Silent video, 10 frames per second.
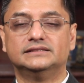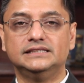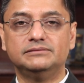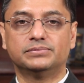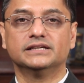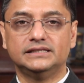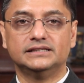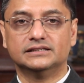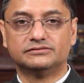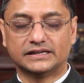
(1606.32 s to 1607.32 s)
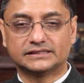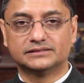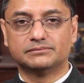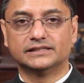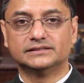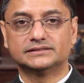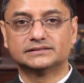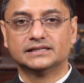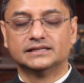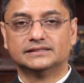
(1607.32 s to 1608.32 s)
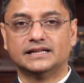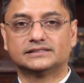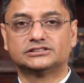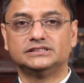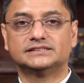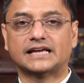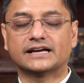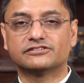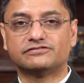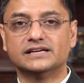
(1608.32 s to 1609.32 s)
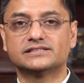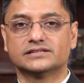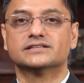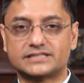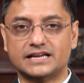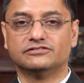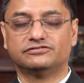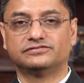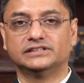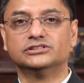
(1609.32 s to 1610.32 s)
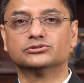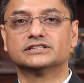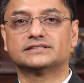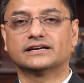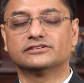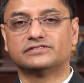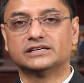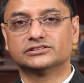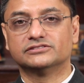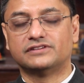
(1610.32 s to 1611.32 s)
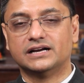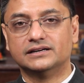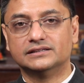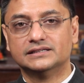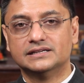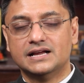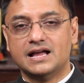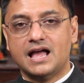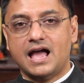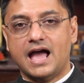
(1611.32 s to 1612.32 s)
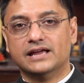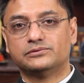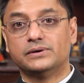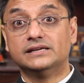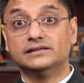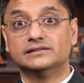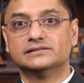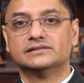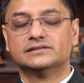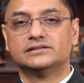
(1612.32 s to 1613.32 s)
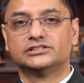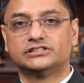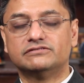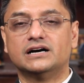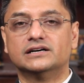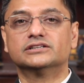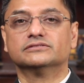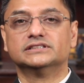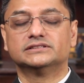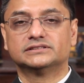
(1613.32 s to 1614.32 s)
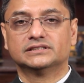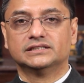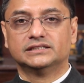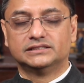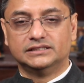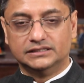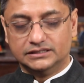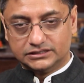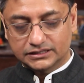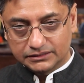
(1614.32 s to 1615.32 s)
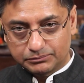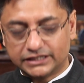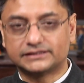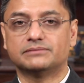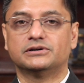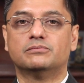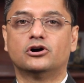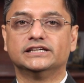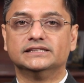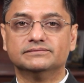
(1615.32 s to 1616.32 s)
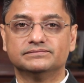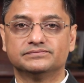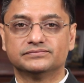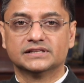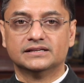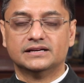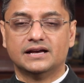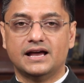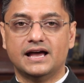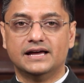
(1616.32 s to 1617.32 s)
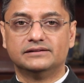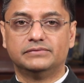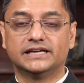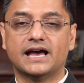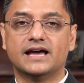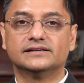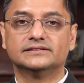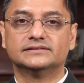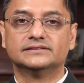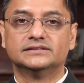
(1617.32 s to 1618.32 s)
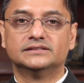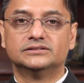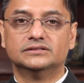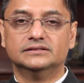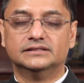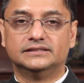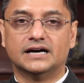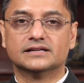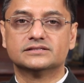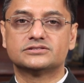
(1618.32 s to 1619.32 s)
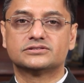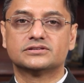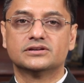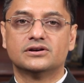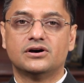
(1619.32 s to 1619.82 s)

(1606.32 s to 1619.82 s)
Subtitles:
deeply affected by this that she sacrificed herself into the sacrificial fire. And when Shiva heard of this, he picked up her body and began the dance